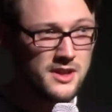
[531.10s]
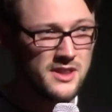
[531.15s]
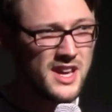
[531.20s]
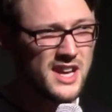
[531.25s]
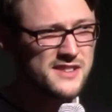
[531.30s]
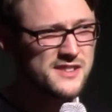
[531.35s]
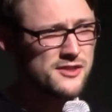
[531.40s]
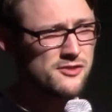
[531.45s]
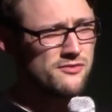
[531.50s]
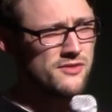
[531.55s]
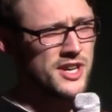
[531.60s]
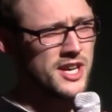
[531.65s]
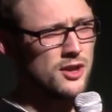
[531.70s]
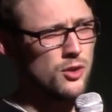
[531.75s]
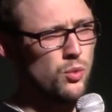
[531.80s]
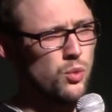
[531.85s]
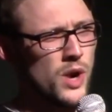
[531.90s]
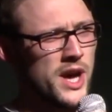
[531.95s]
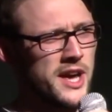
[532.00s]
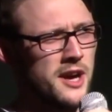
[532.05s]
That's a
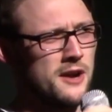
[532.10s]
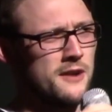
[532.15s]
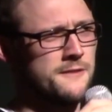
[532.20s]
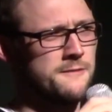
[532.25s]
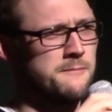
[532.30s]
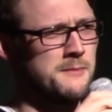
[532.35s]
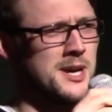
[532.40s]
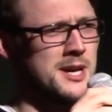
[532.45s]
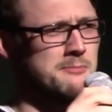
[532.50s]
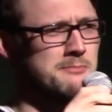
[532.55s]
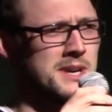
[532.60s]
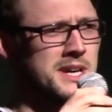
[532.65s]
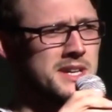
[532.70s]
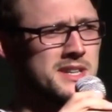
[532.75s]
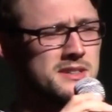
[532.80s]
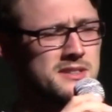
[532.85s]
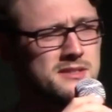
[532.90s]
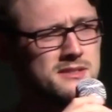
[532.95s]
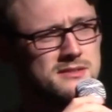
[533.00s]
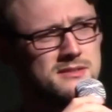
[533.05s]
real weight off my mind.